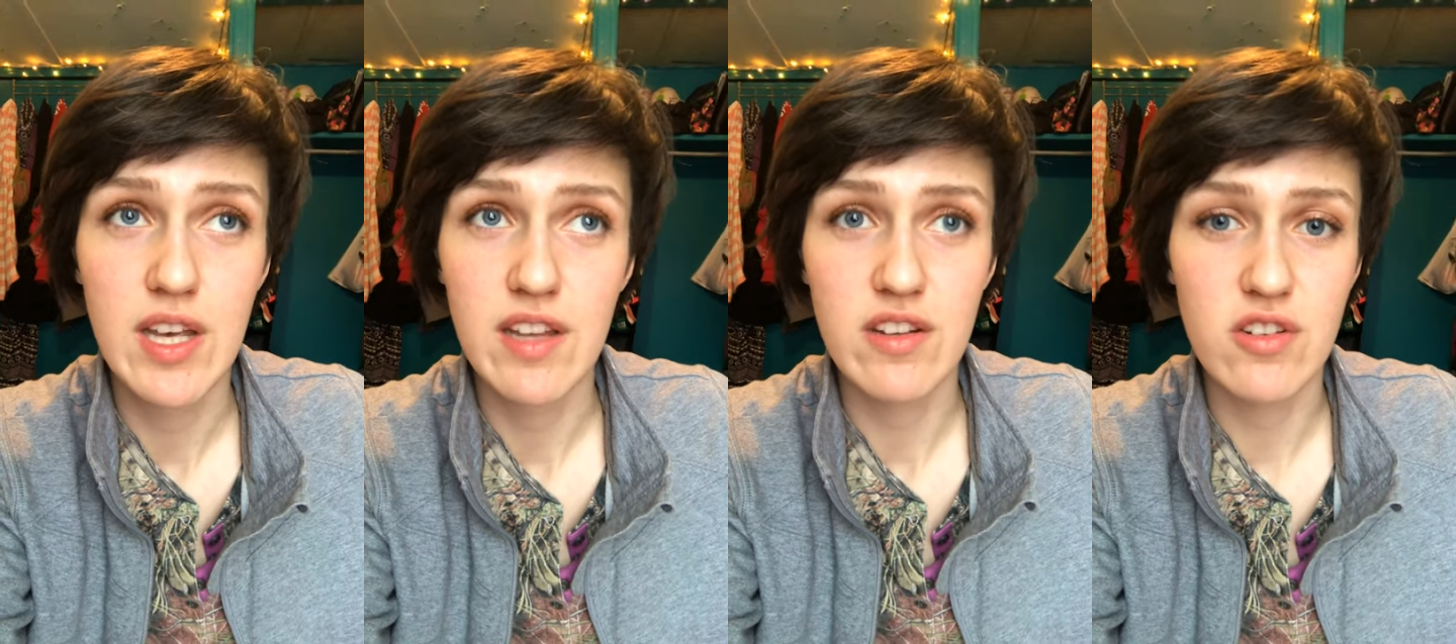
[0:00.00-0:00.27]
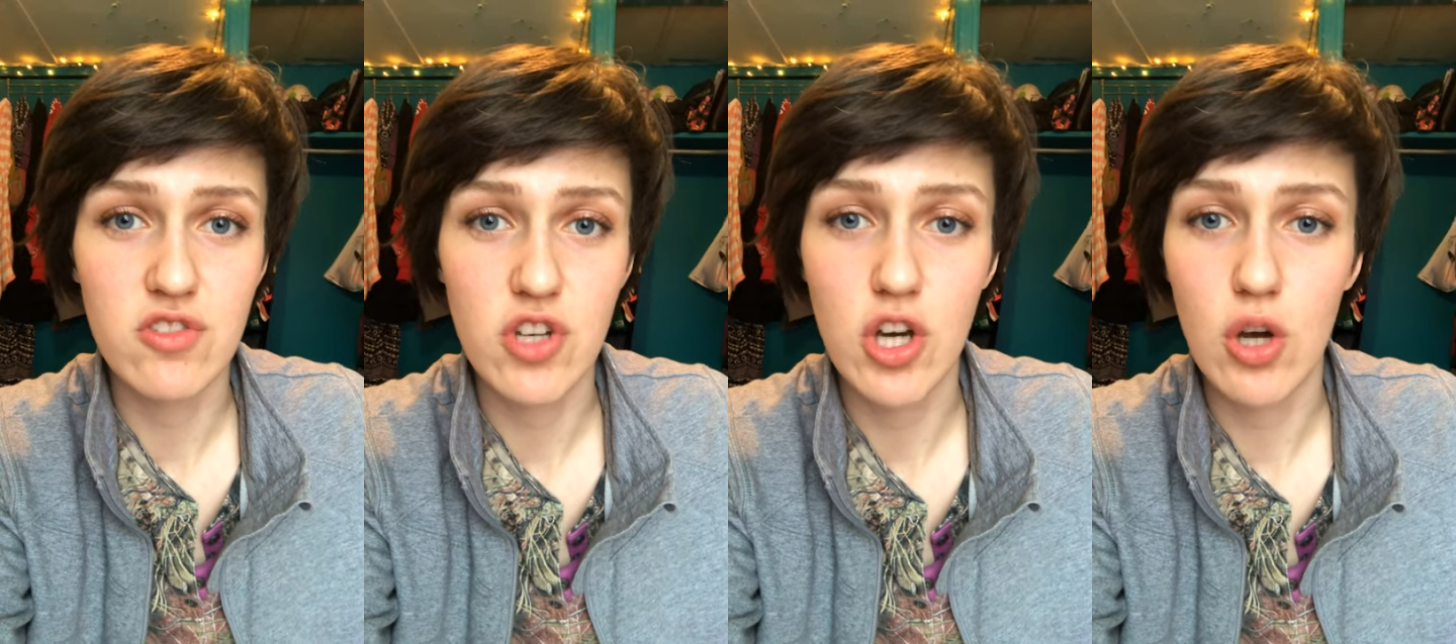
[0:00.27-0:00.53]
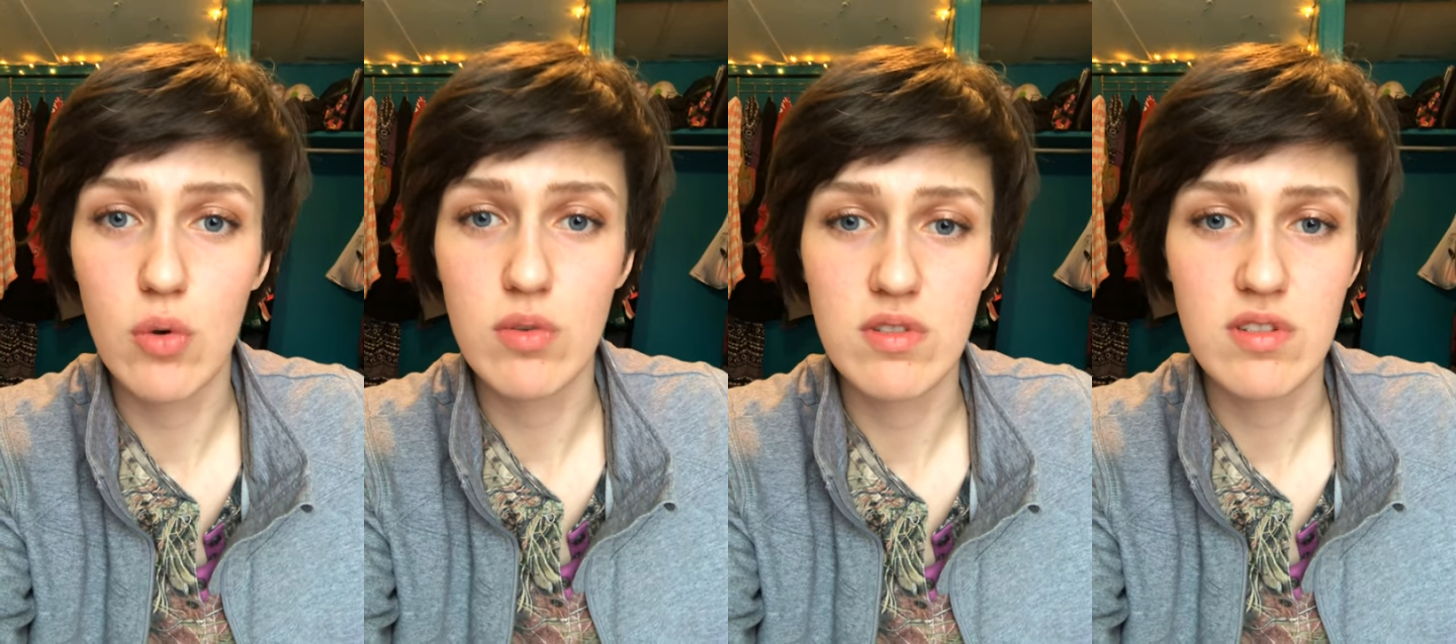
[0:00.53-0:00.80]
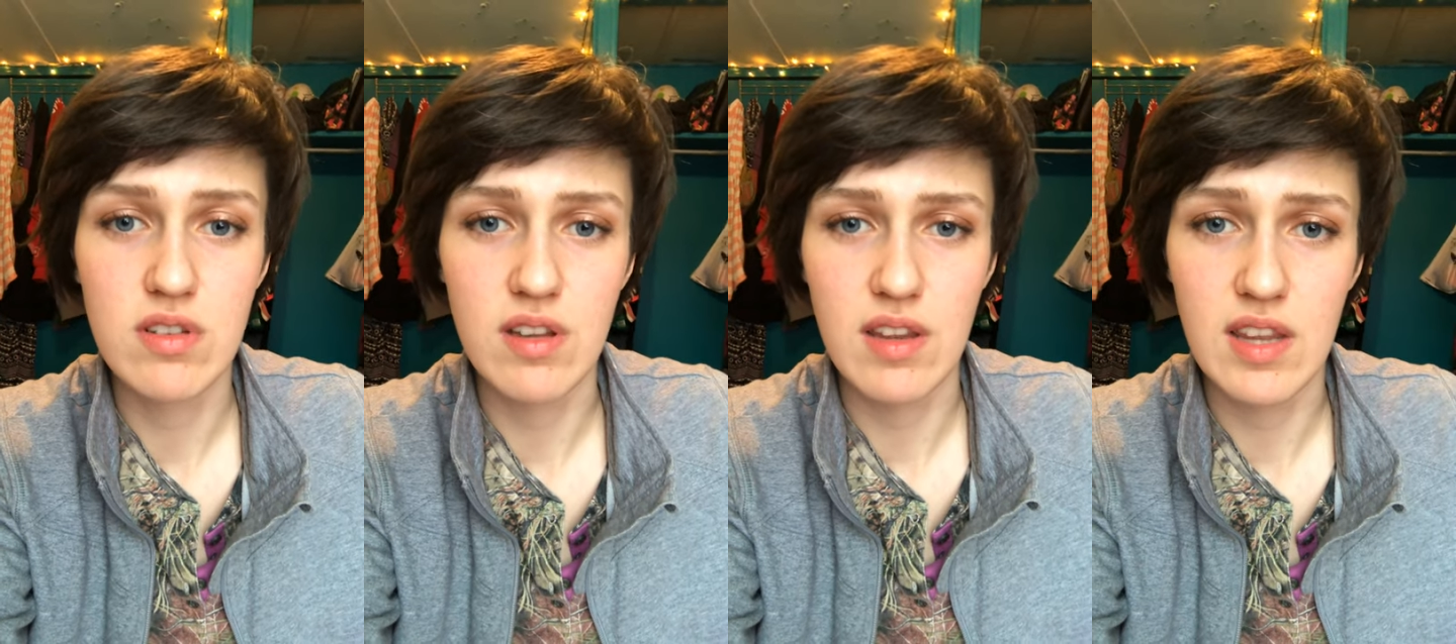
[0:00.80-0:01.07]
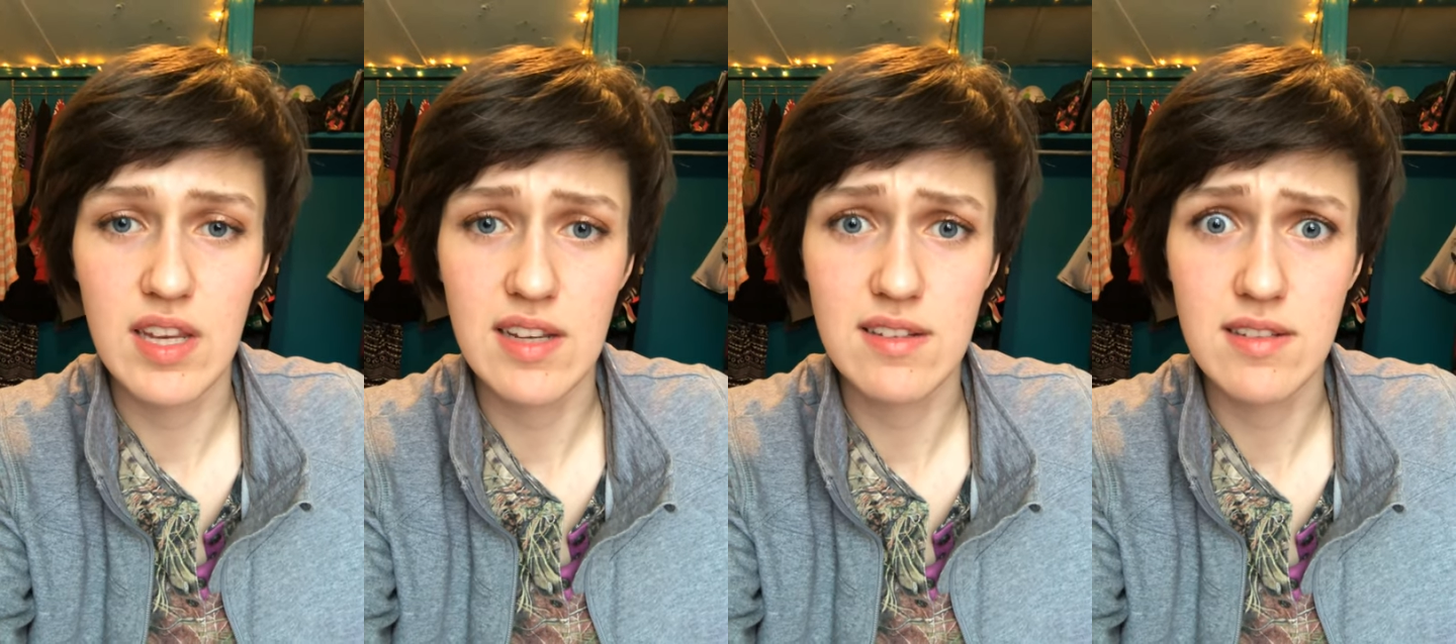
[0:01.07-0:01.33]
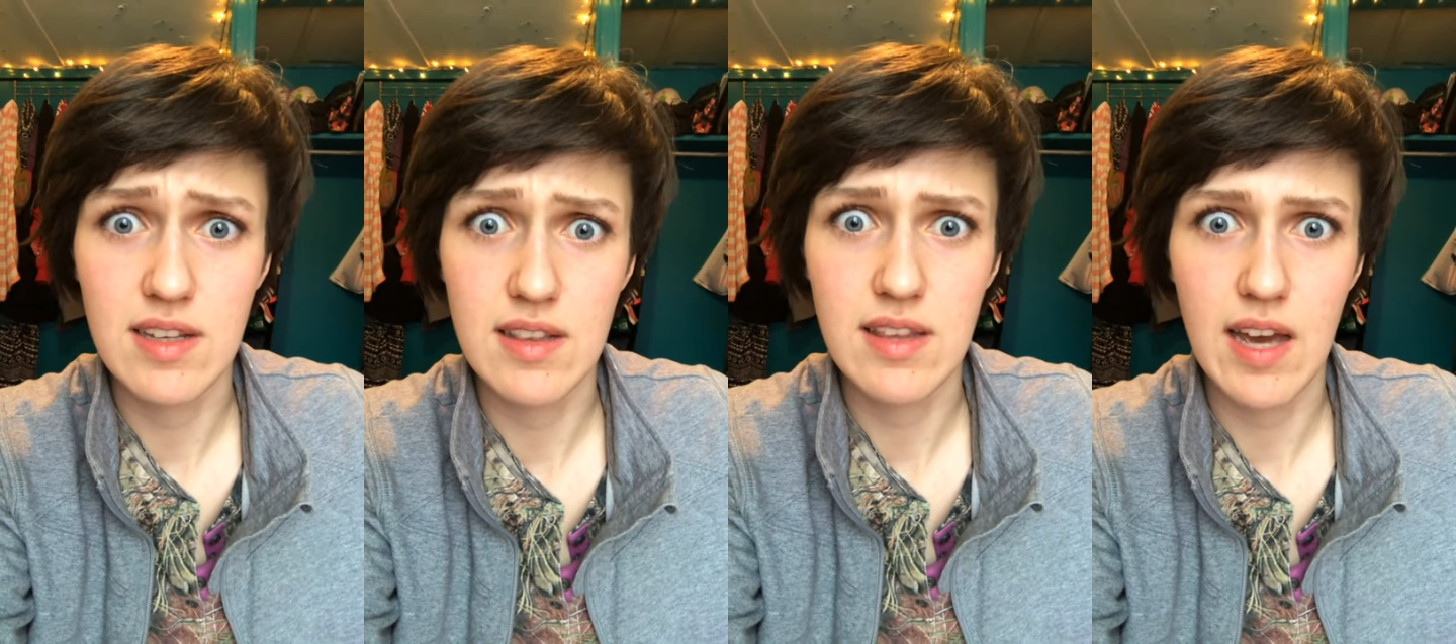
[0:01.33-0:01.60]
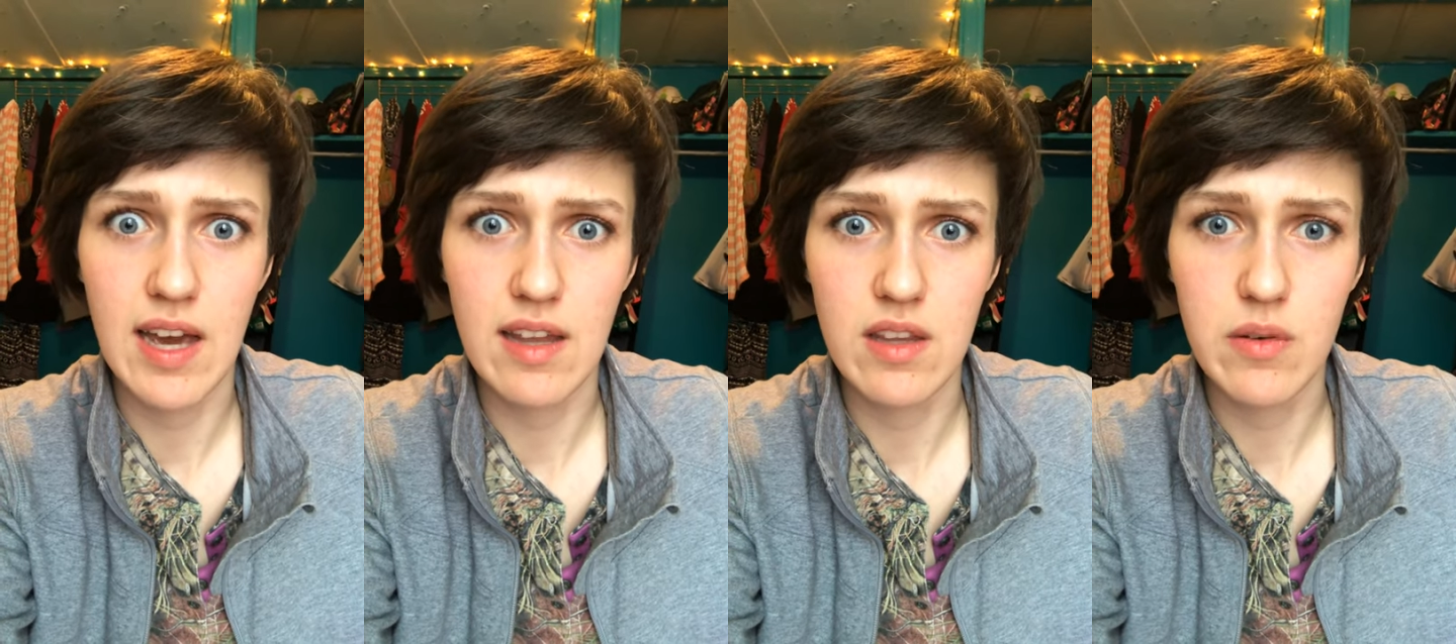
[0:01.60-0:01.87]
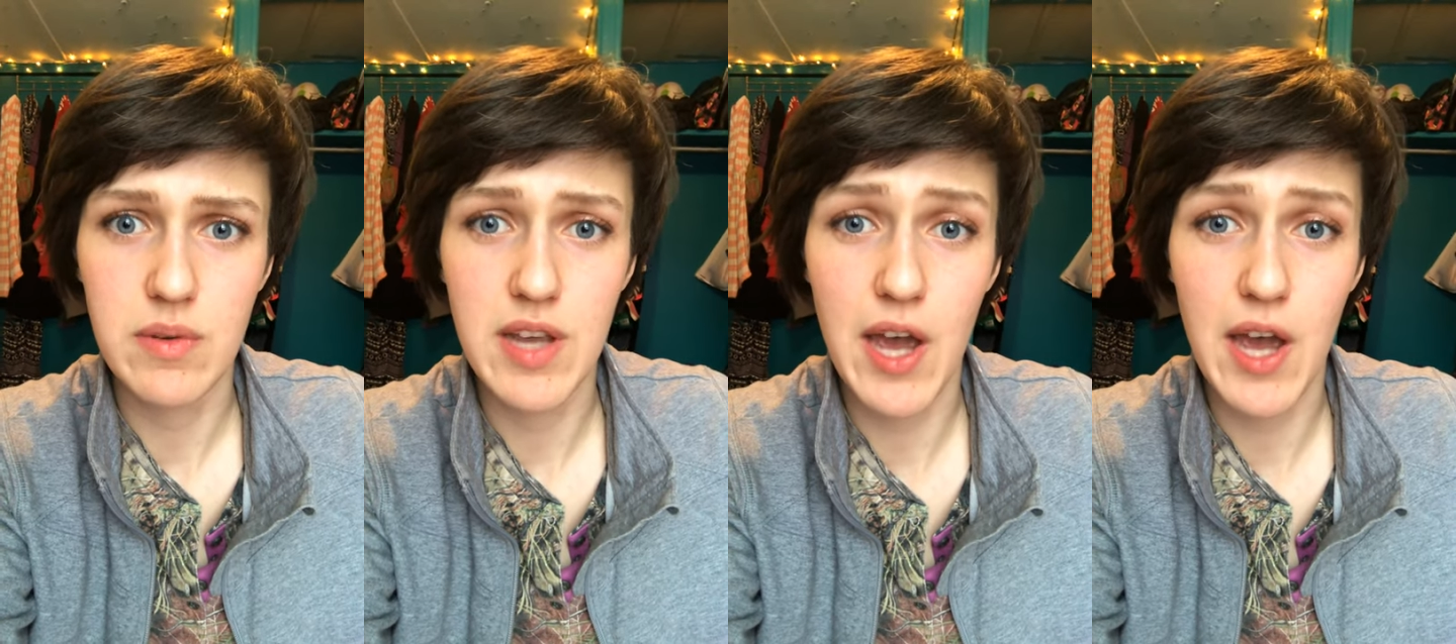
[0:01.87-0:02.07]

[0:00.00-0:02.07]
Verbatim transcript: there's oats and things like that that we